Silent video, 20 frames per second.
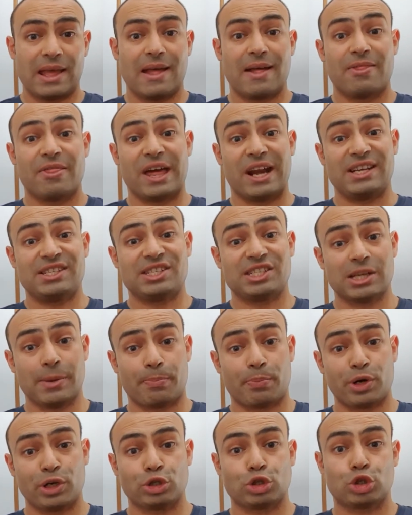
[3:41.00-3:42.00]
that is
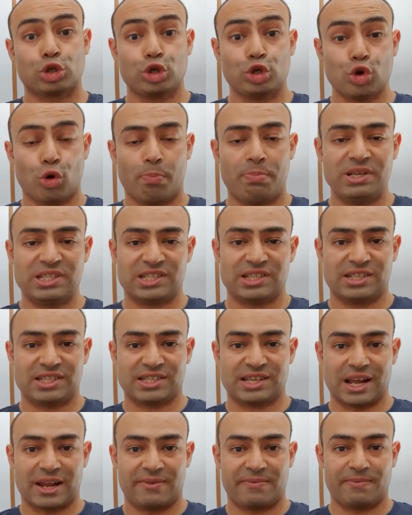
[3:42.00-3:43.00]
separate to your
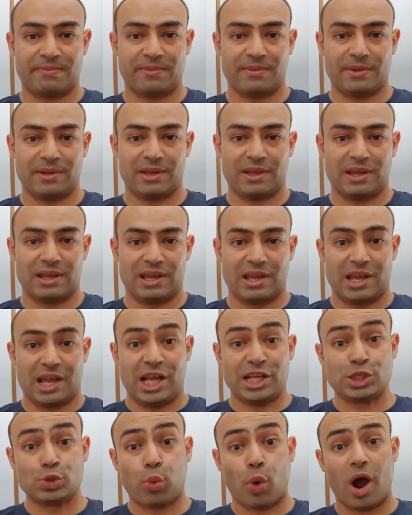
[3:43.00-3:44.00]
business name.
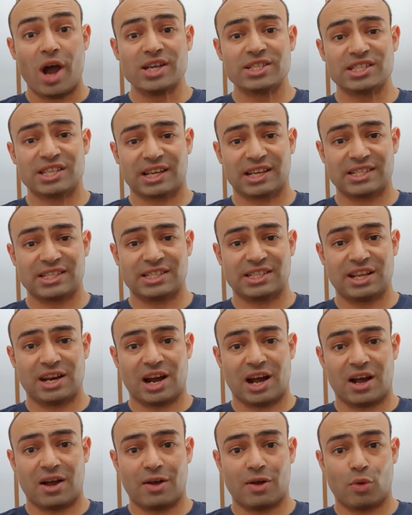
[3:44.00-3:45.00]
It's wise to
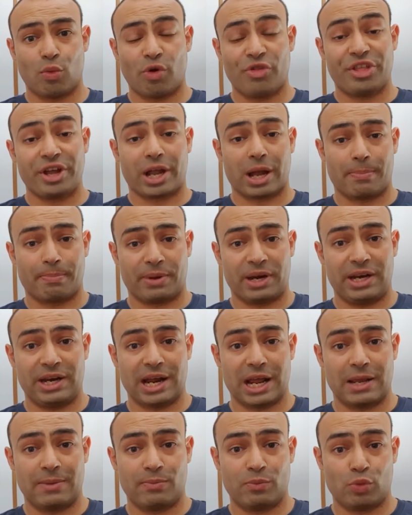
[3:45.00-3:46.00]
consider what the company
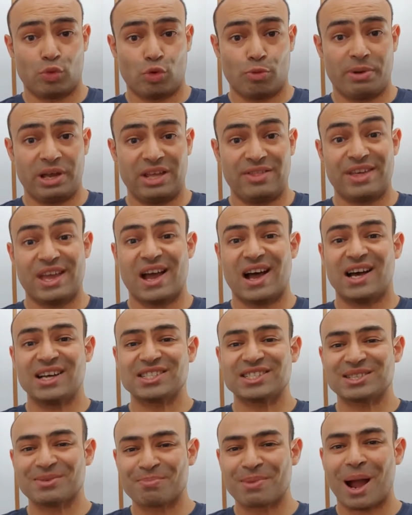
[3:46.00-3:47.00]
name will be. There are
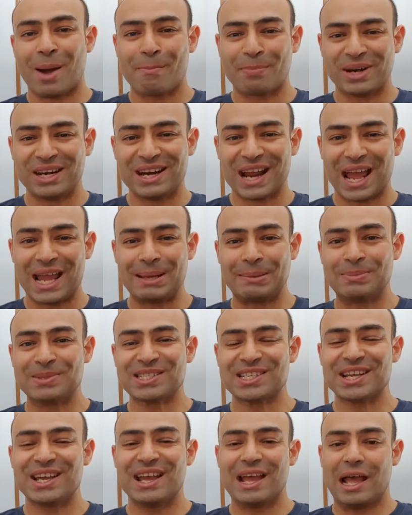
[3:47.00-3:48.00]
some company
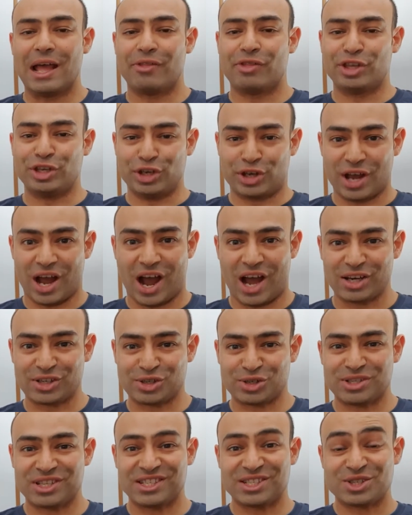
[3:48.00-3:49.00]
names that you can't
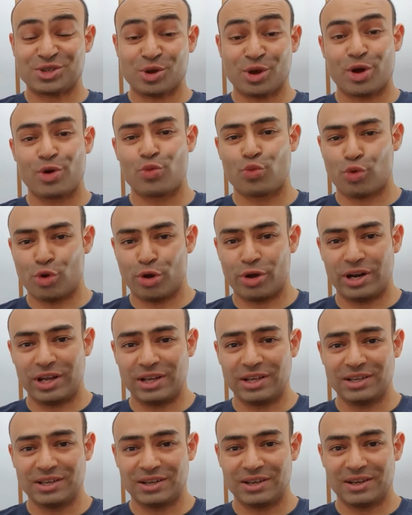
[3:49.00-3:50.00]
choose. There's certain
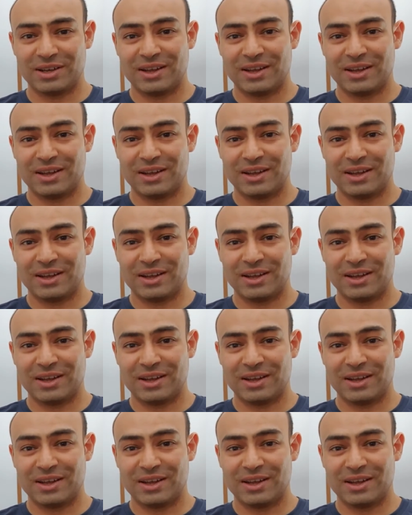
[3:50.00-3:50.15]
wording